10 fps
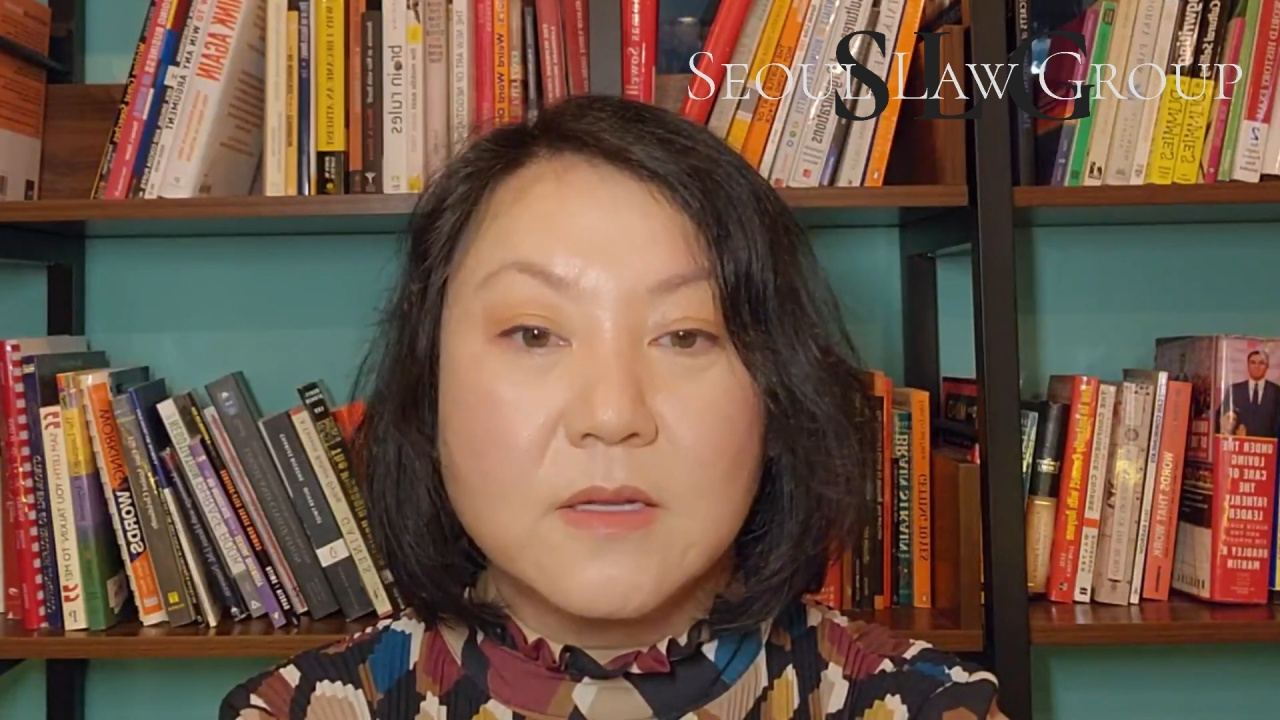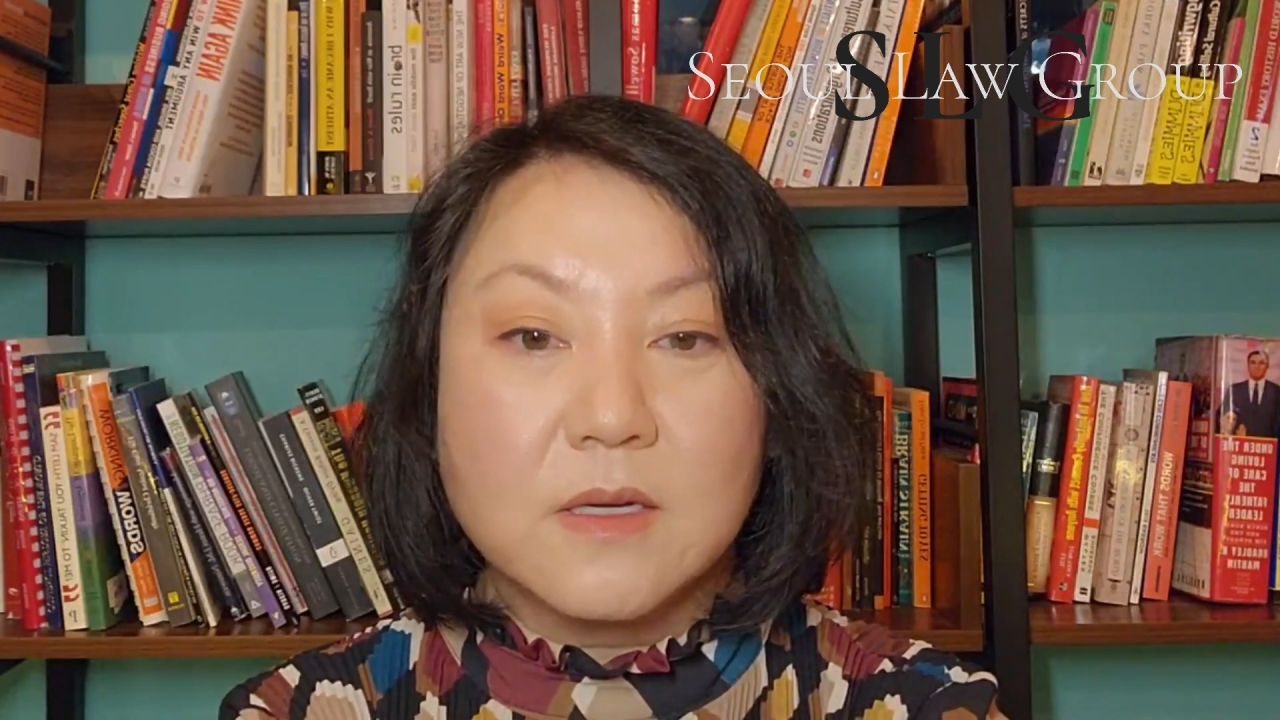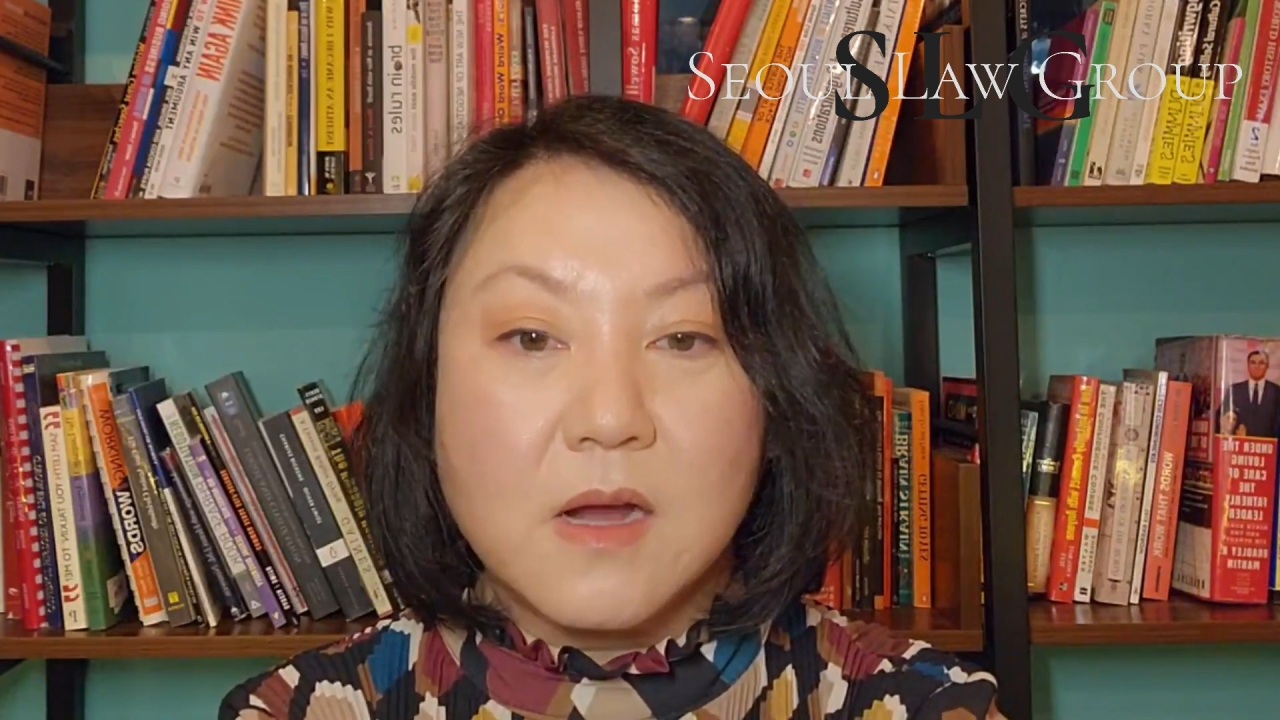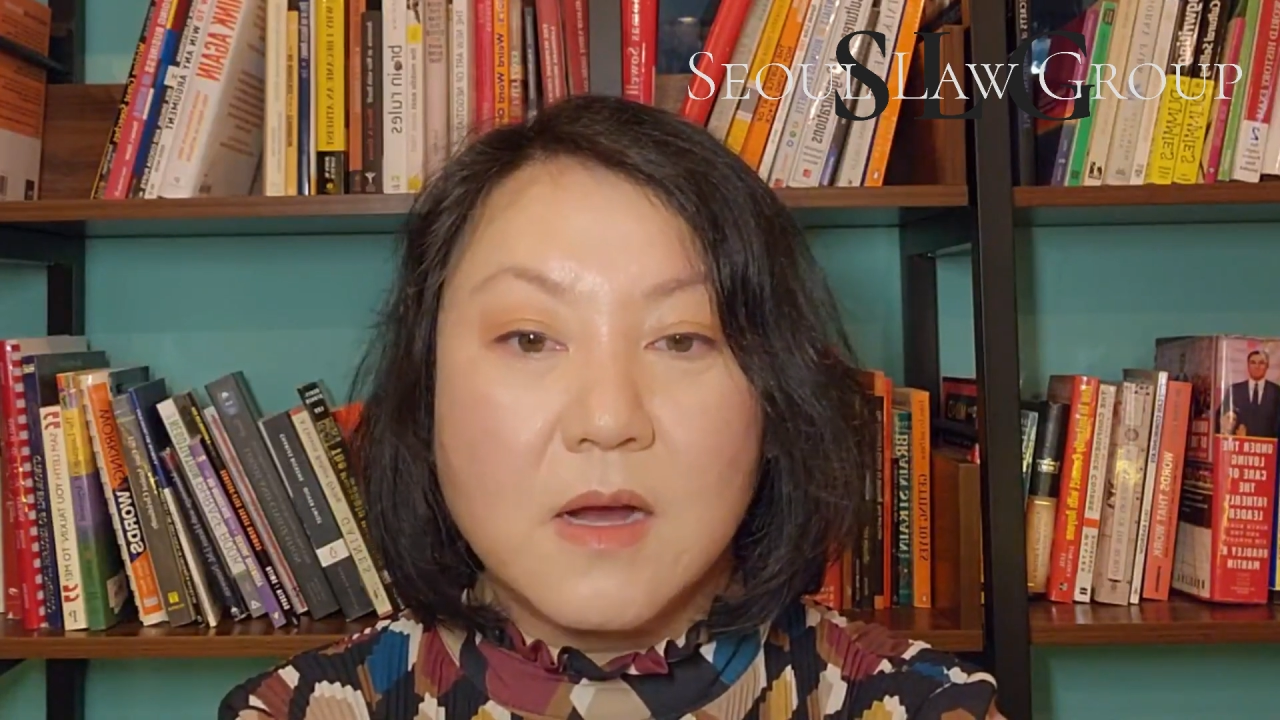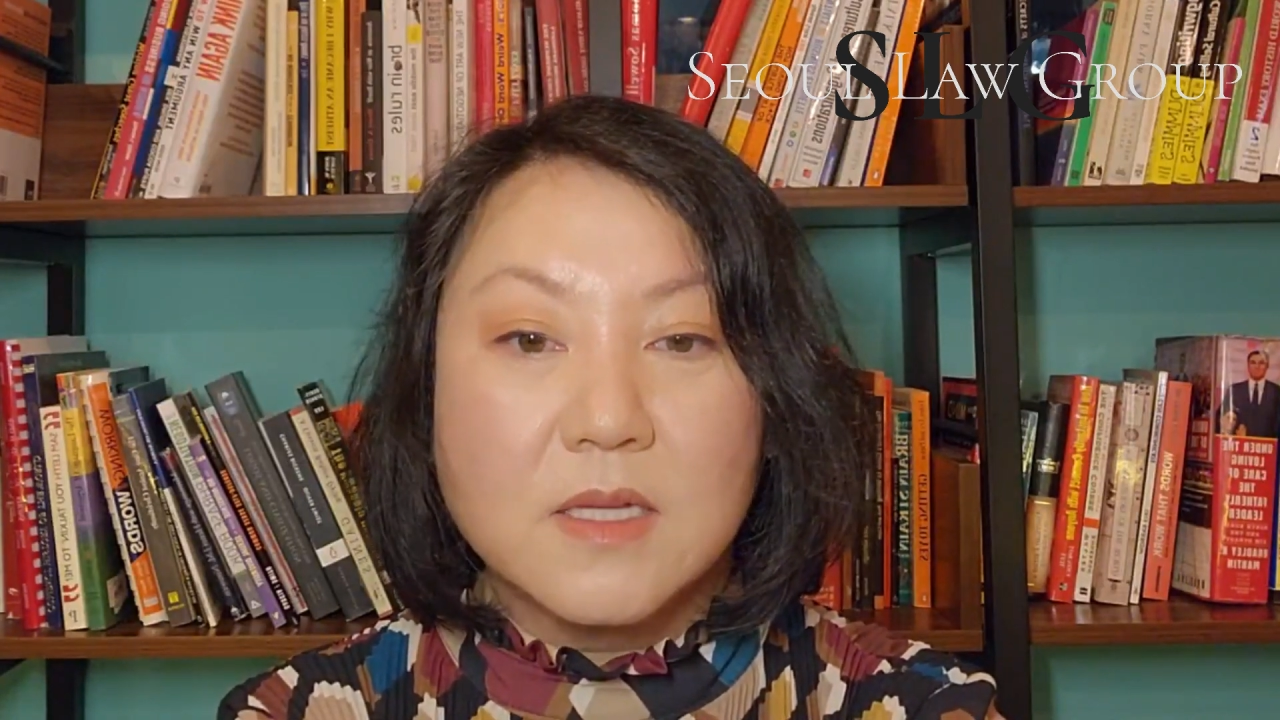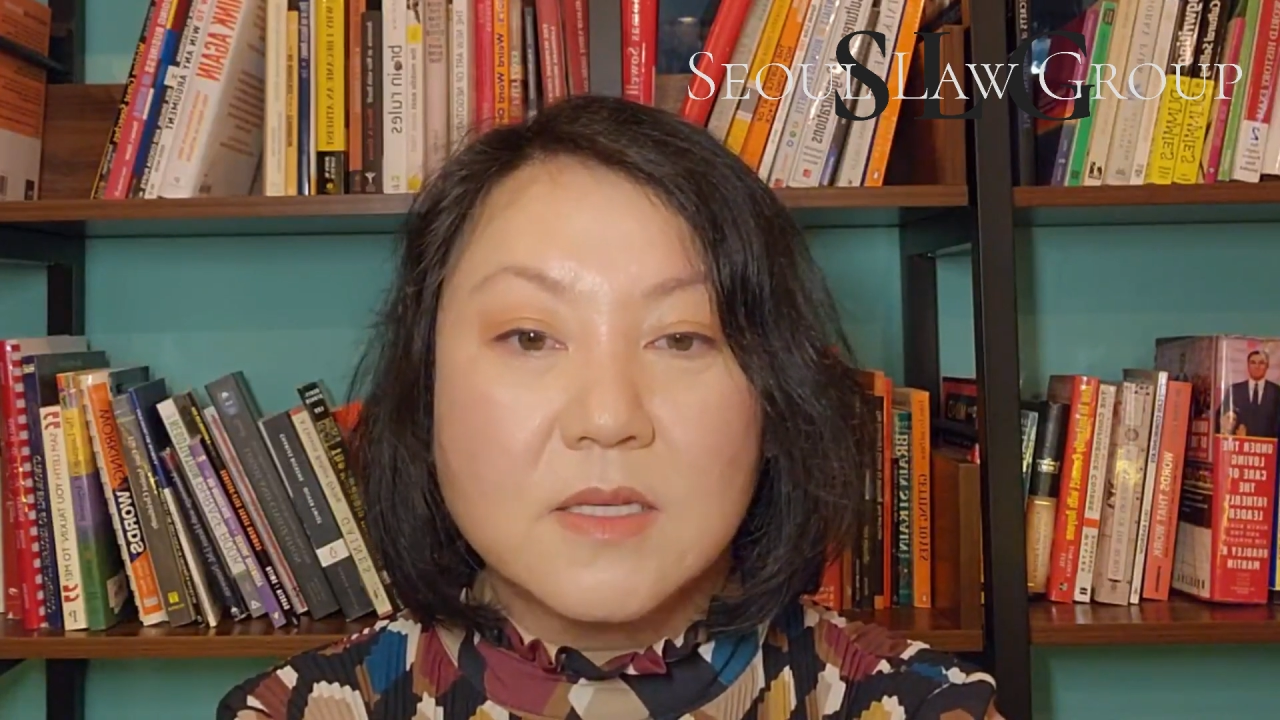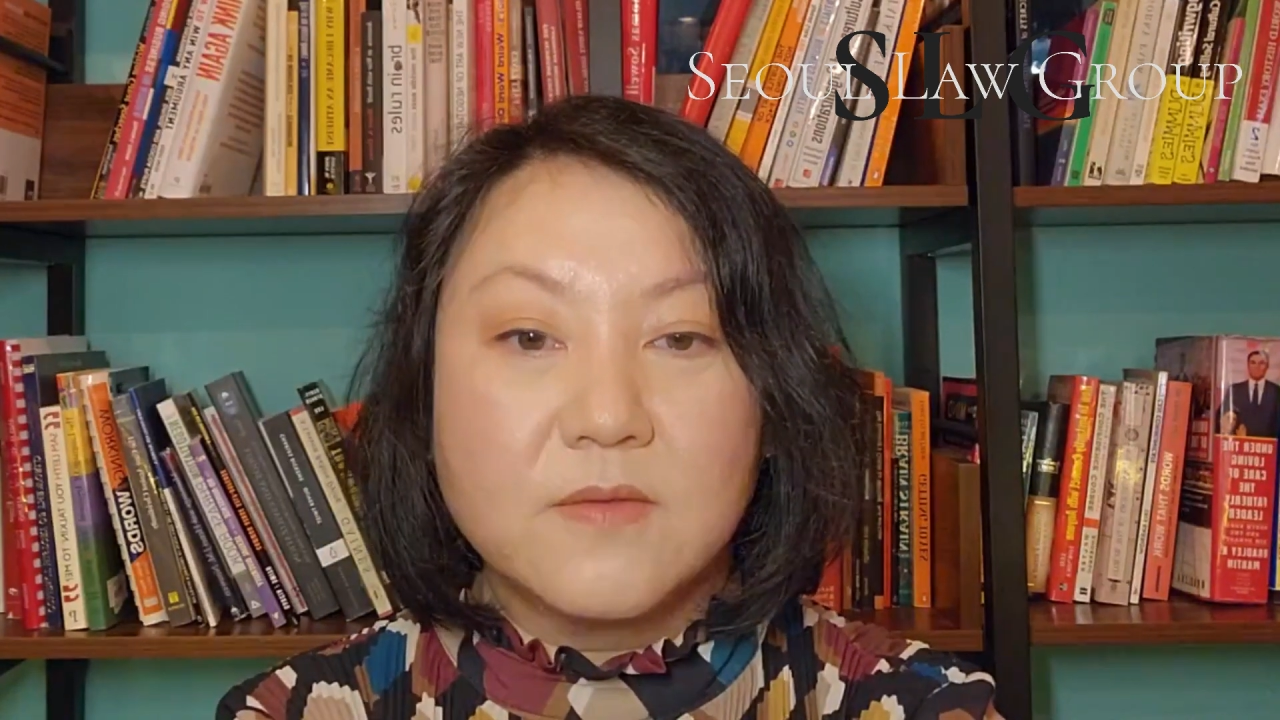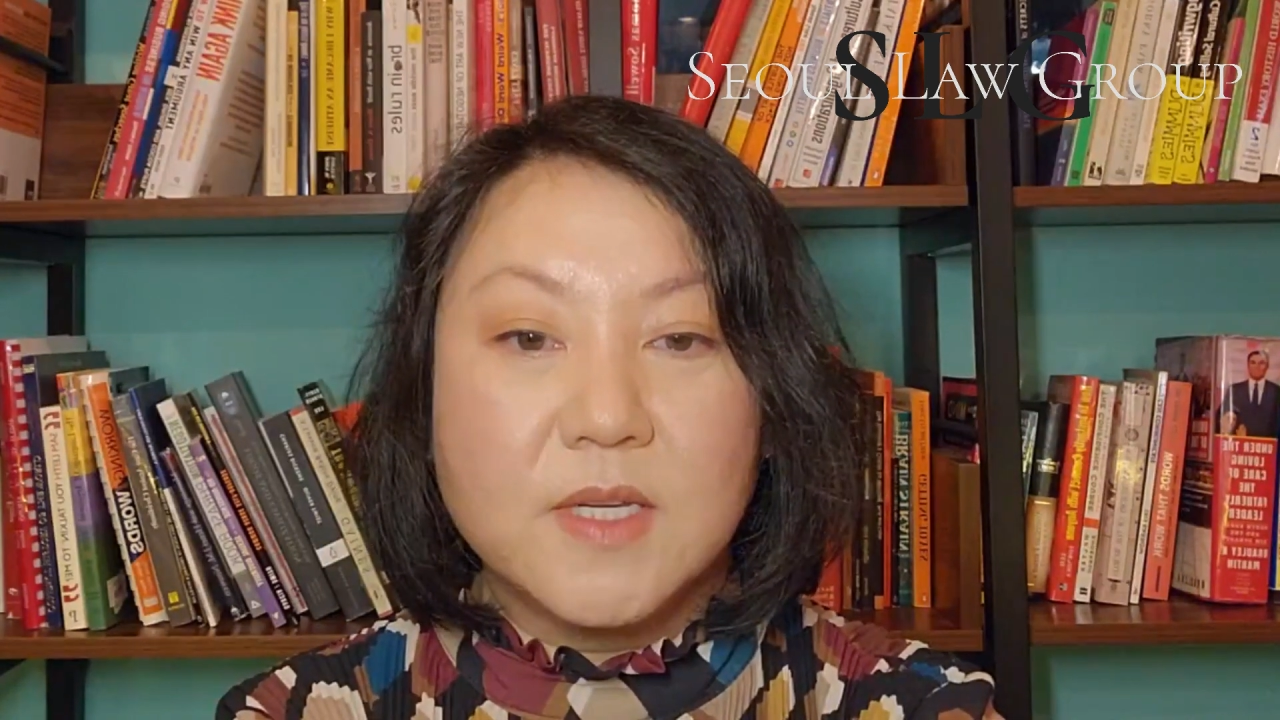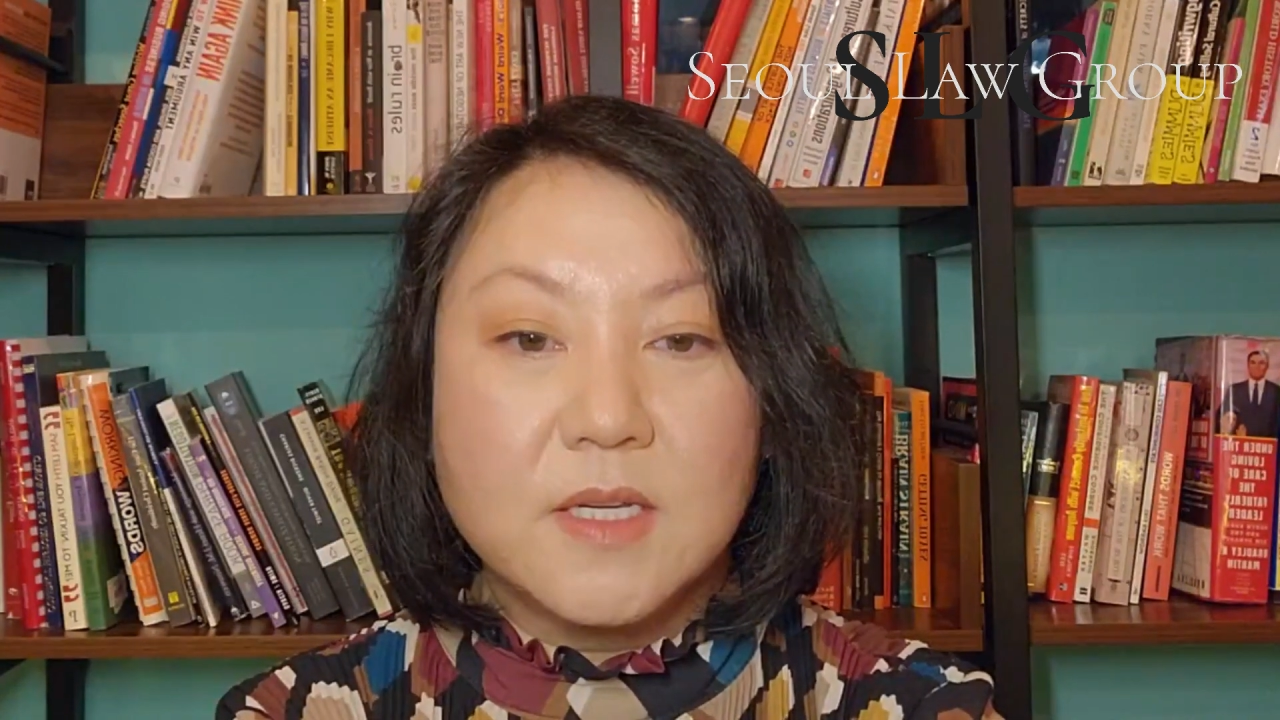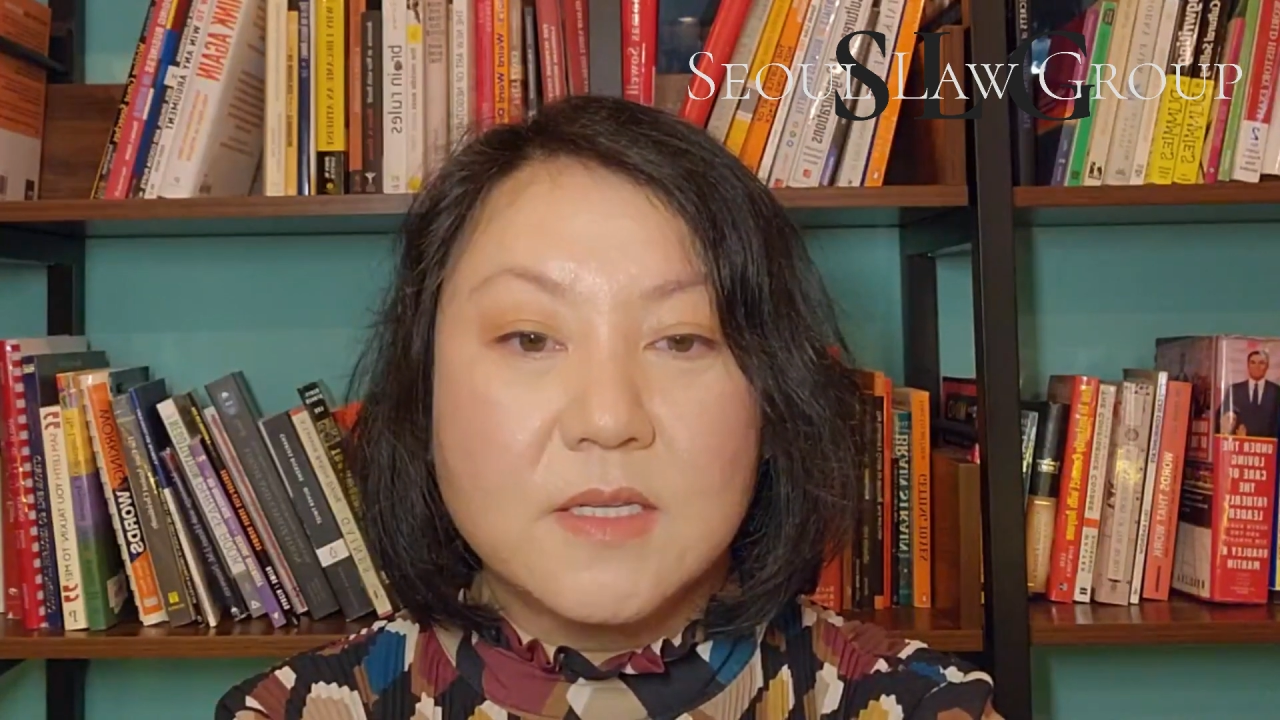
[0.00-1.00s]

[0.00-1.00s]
the cause of the